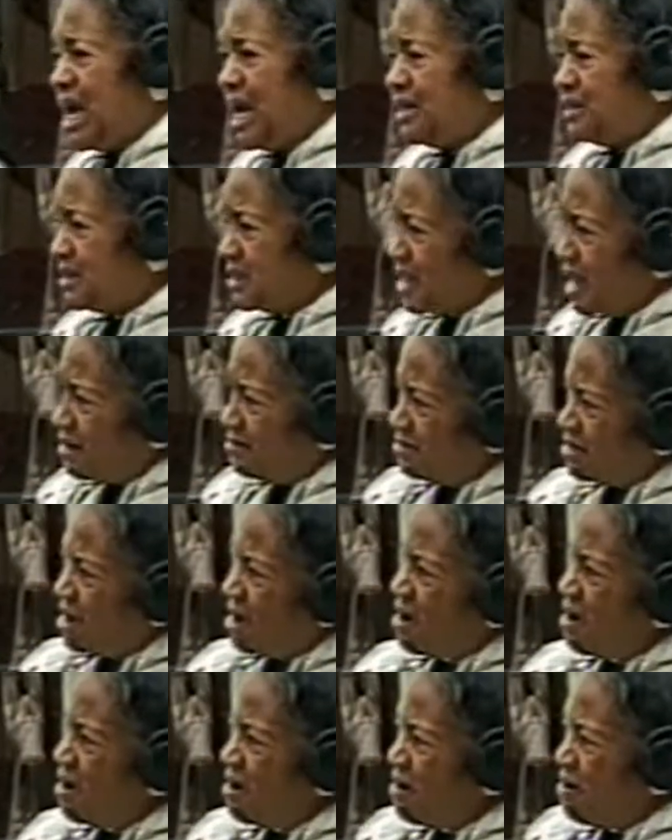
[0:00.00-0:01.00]
and say,
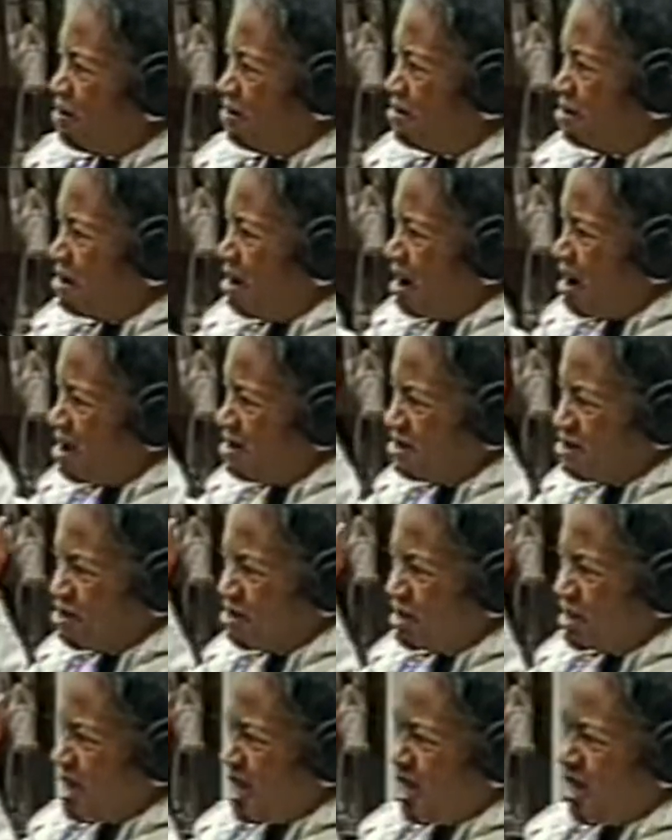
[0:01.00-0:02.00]
no, God
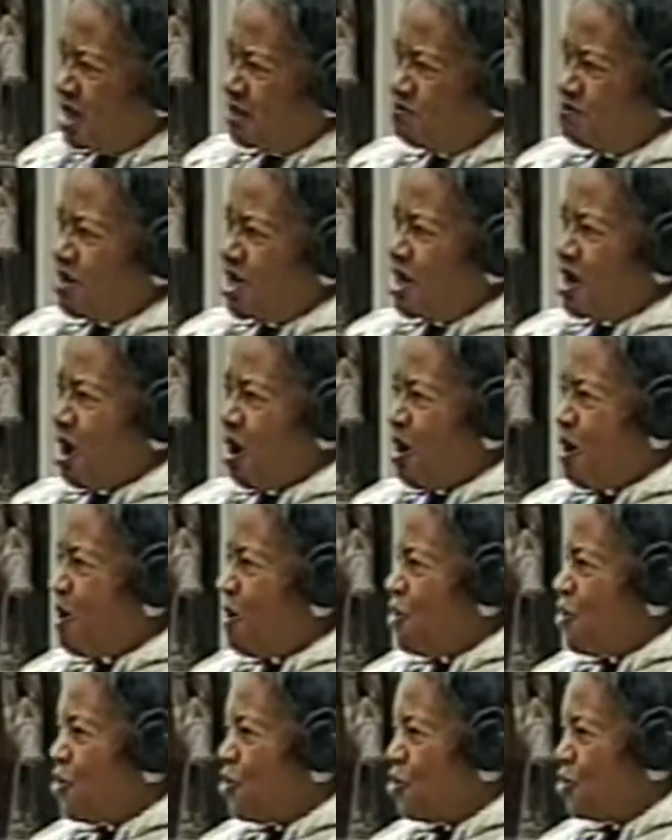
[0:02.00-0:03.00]
created me
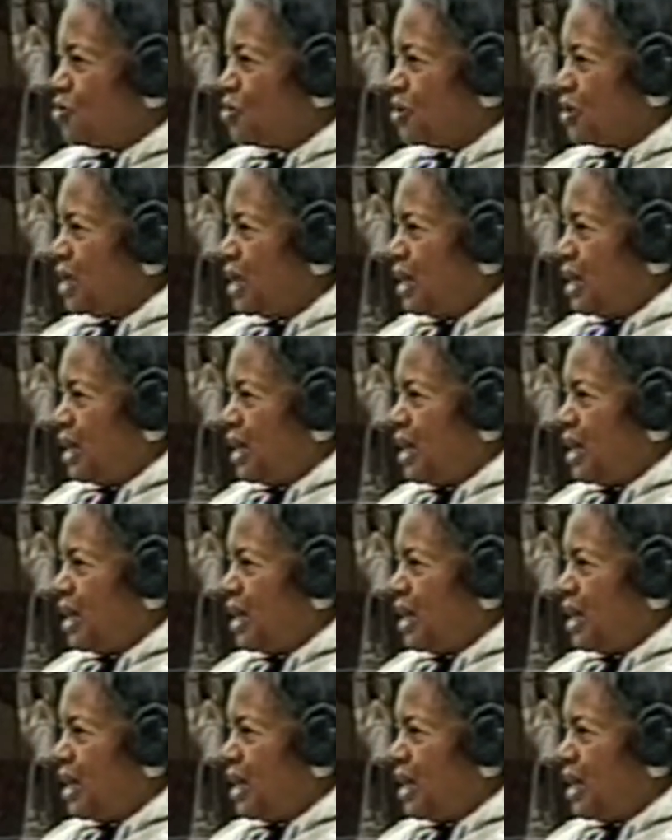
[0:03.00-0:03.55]
whole,